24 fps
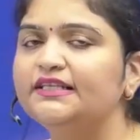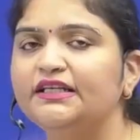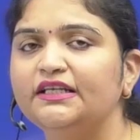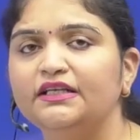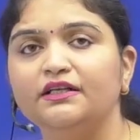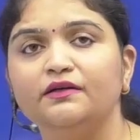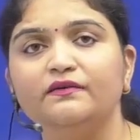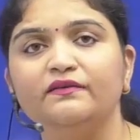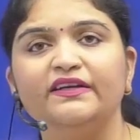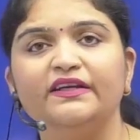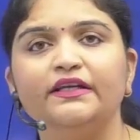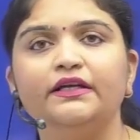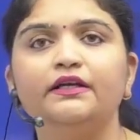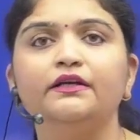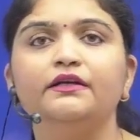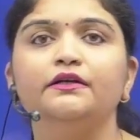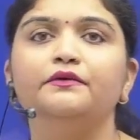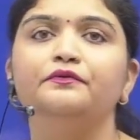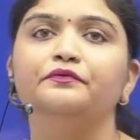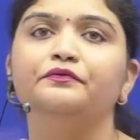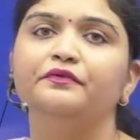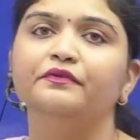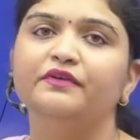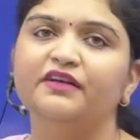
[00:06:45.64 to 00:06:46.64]
in a very
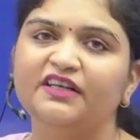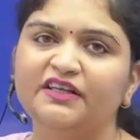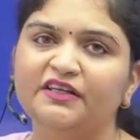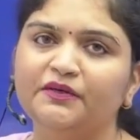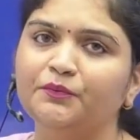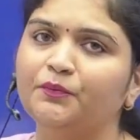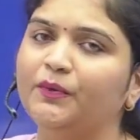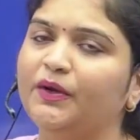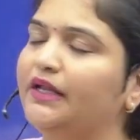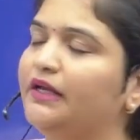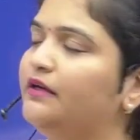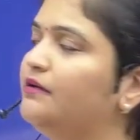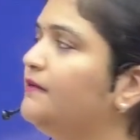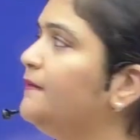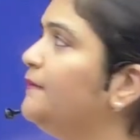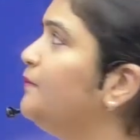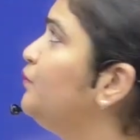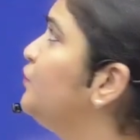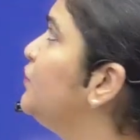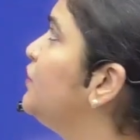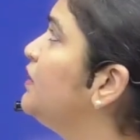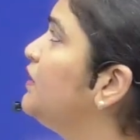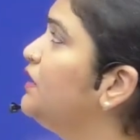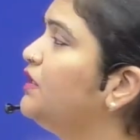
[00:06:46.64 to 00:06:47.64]
different manner.
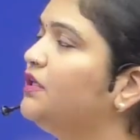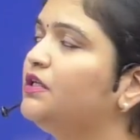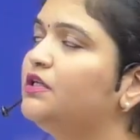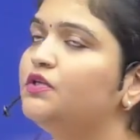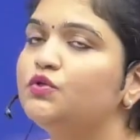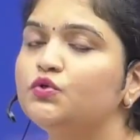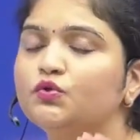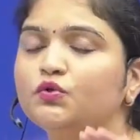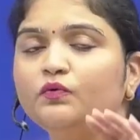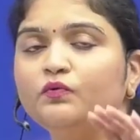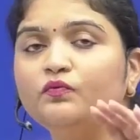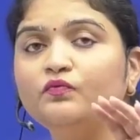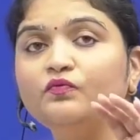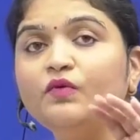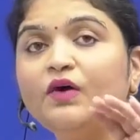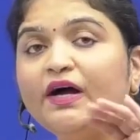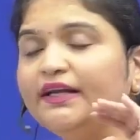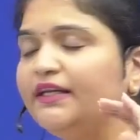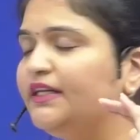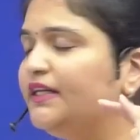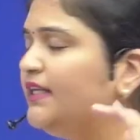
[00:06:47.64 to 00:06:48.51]
So one,